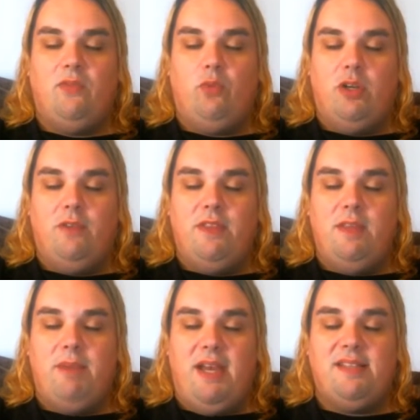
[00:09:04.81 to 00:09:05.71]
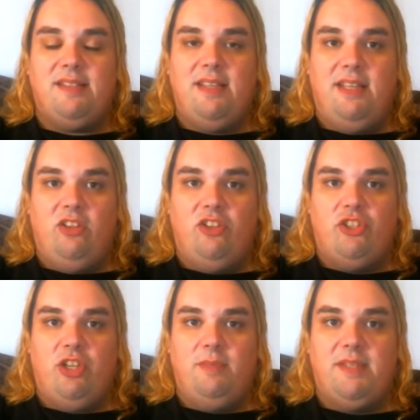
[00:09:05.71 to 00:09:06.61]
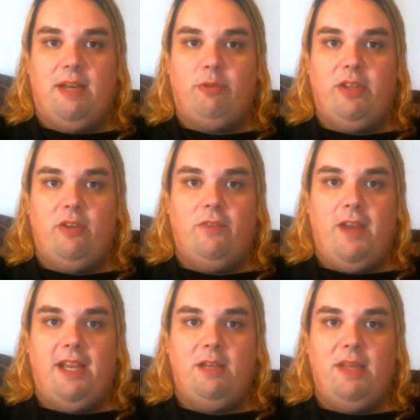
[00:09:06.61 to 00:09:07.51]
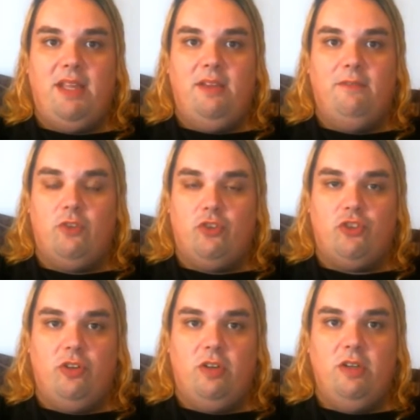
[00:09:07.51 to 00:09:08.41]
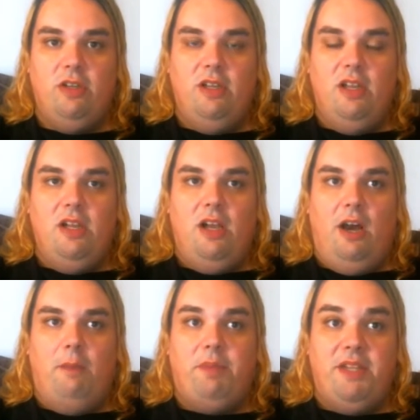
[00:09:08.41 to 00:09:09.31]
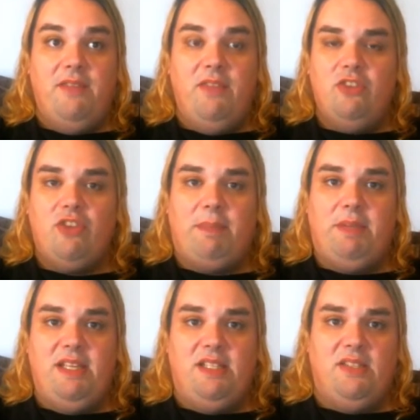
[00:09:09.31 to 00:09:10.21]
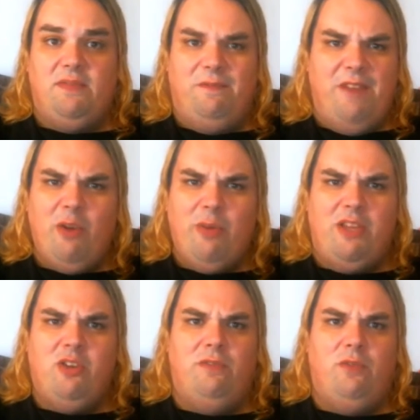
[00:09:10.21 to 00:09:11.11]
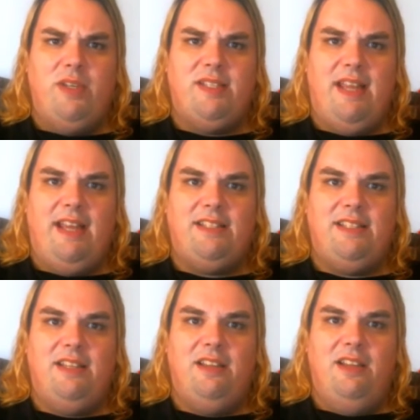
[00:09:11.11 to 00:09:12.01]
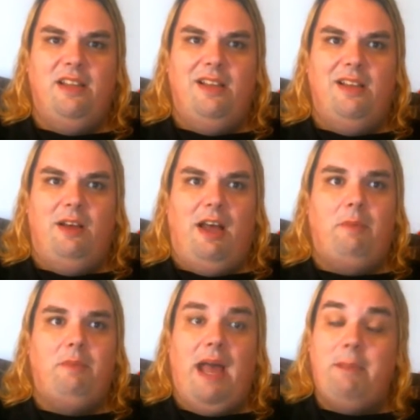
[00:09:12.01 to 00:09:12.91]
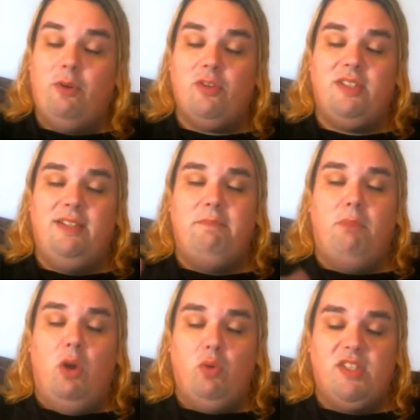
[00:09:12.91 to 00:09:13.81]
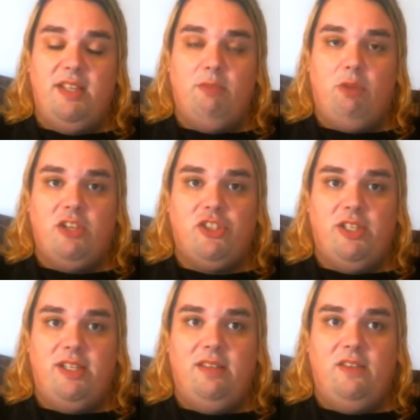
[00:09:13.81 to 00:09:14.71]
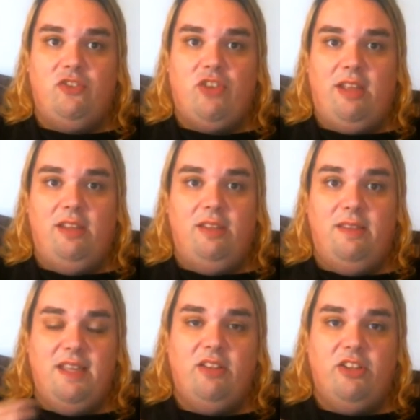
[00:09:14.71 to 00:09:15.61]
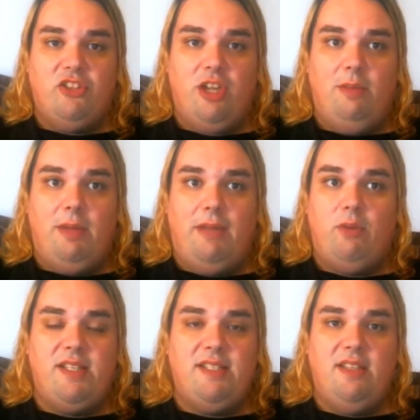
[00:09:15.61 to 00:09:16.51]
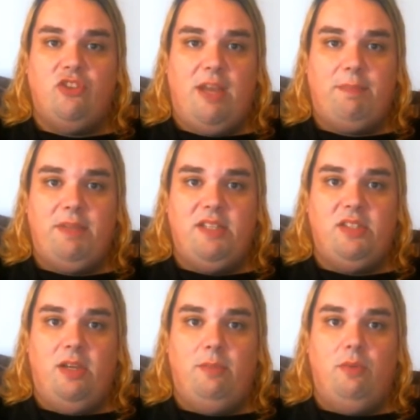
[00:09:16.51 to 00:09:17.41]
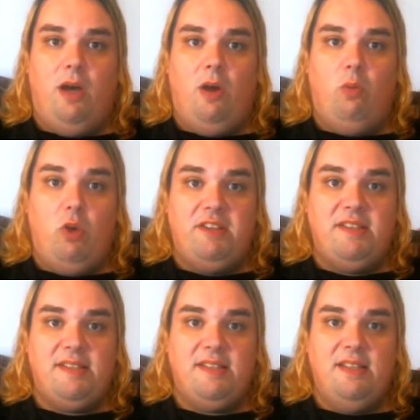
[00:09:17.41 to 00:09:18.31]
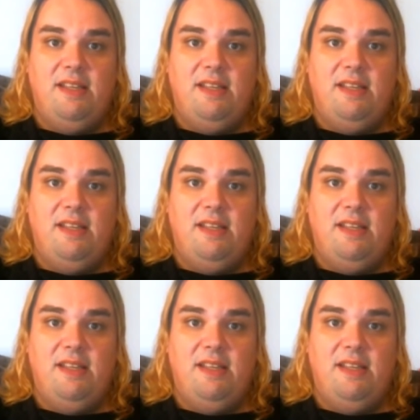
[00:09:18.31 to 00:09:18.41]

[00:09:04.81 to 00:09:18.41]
of one of the best English dubs out there for anime, for sure. Um, but even the Japanese is very good voice acting. Um, I personally mostly watched it in the in the English dub. I've only seen the Japanese dub uh, once,